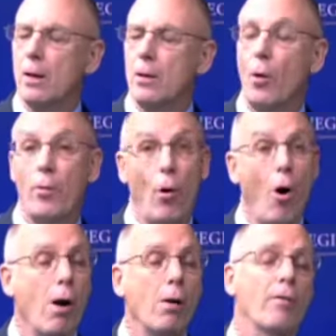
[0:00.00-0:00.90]
There
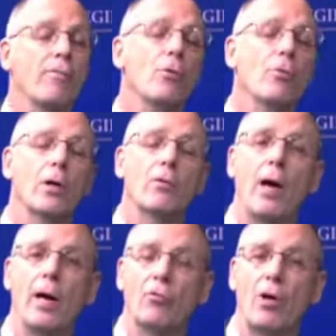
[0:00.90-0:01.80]
are a few think
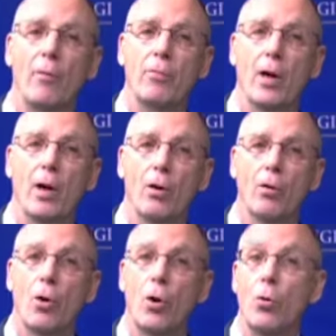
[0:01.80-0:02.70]
tanks out there
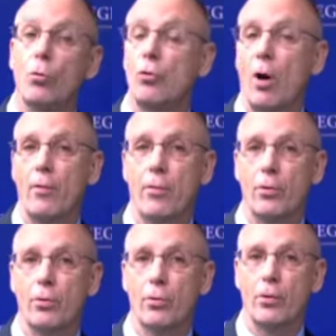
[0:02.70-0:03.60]
whose
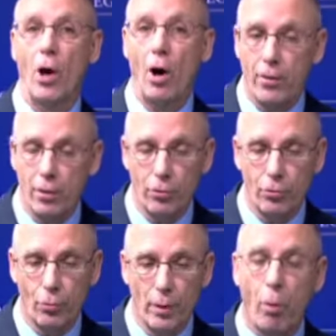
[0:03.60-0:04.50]
the
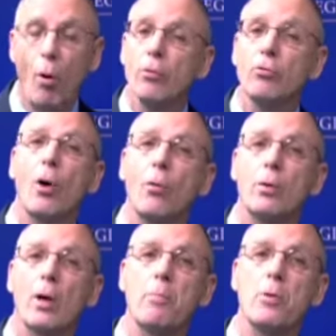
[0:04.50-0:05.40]
authors' reports
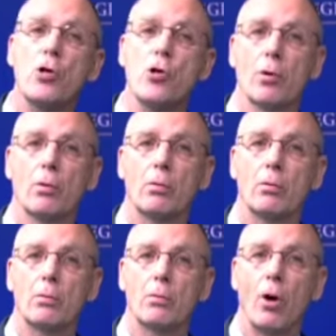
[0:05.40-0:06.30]
don't appear
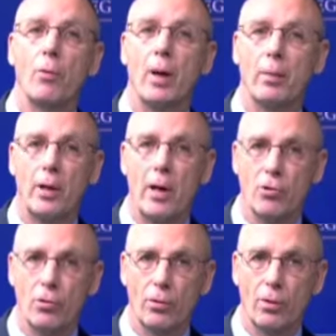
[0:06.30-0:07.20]
on
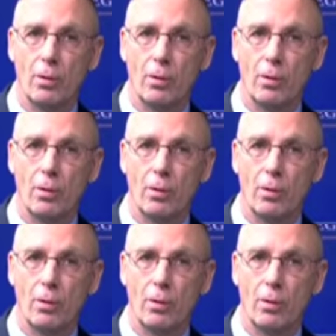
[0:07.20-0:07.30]
publications.